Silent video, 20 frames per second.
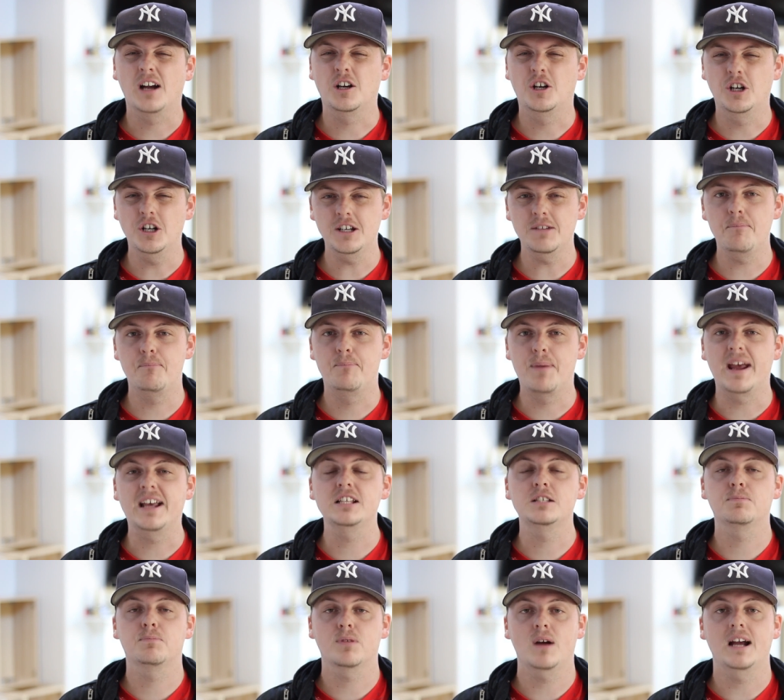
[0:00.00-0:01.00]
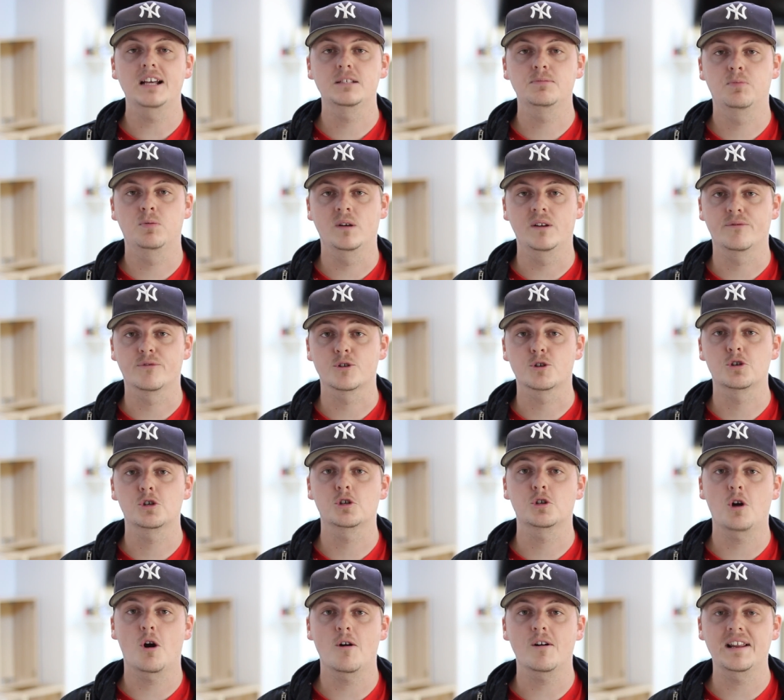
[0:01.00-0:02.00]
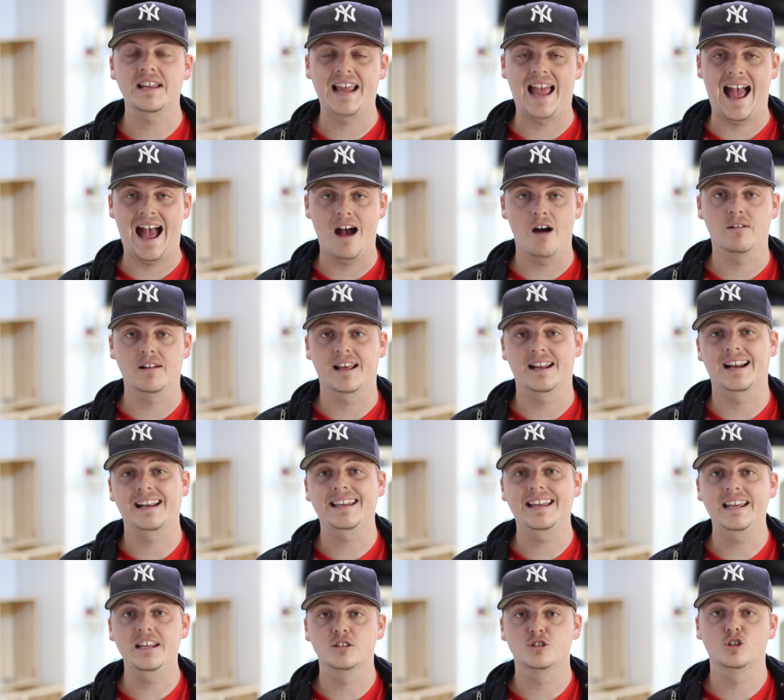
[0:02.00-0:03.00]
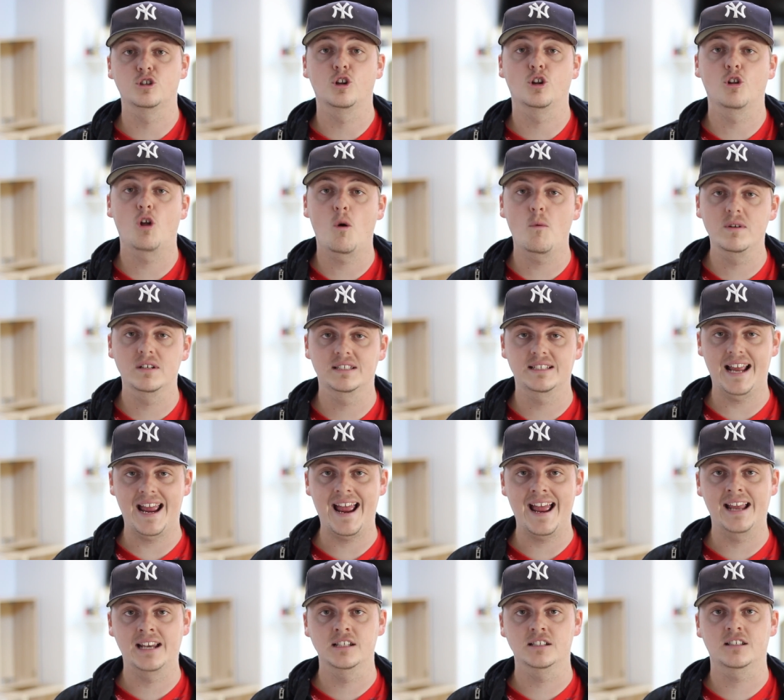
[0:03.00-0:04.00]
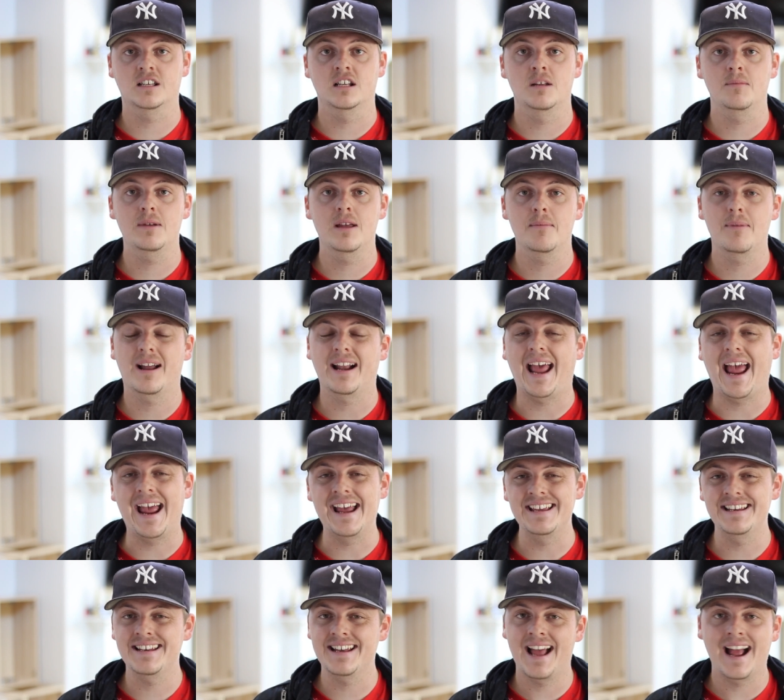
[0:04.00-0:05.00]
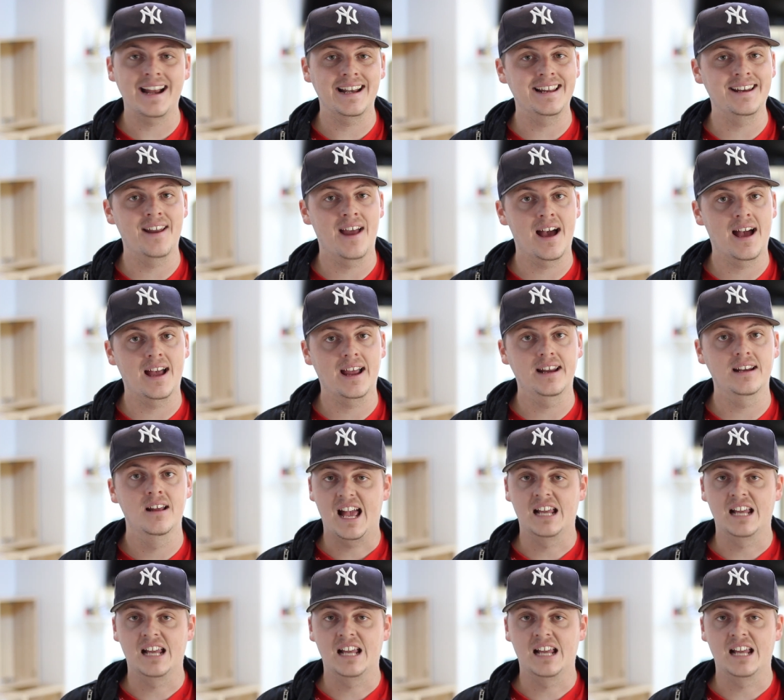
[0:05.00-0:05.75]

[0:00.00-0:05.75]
a good base price point for starting out at IKEA's lowest end is going to be about eight ninety-nine.